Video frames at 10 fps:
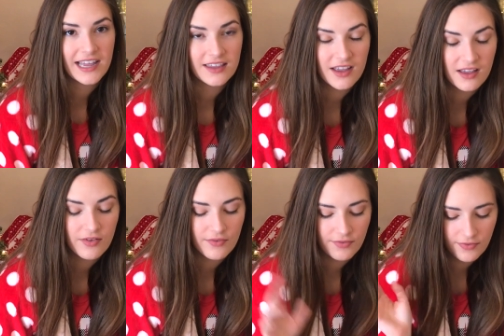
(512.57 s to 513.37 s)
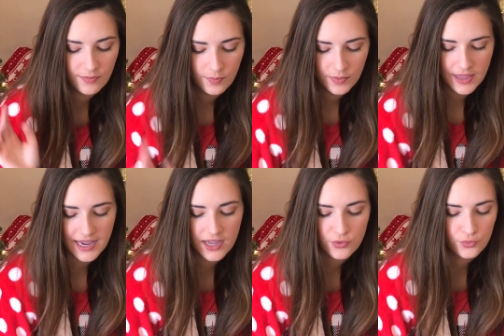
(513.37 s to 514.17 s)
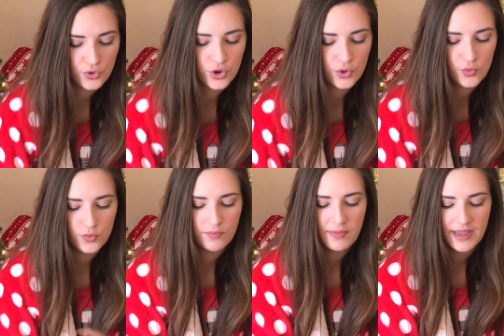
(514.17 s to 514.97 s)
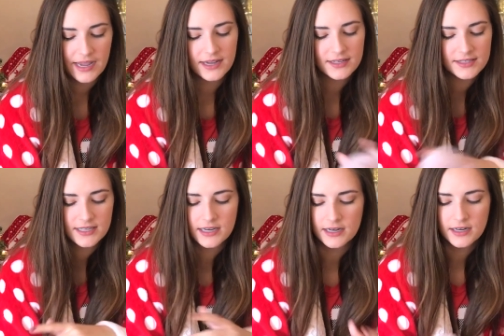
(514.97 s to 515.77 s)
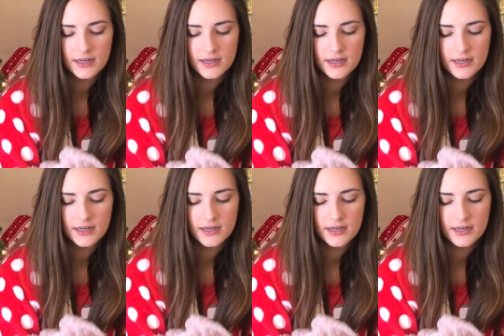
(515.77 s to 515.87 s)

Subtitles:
I love like nude pinks and